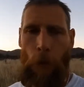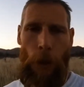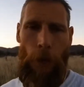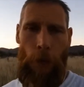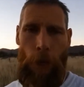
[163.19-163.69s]

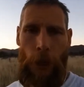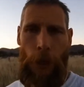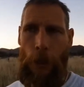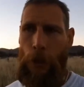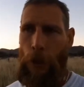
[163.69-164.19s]
whatever
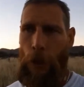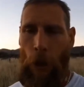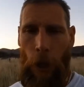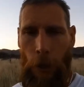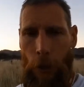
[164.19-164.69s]
reasons,
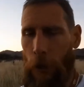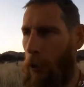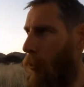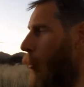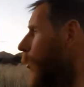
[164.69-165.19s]

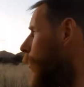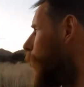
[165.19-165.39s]
tiredness or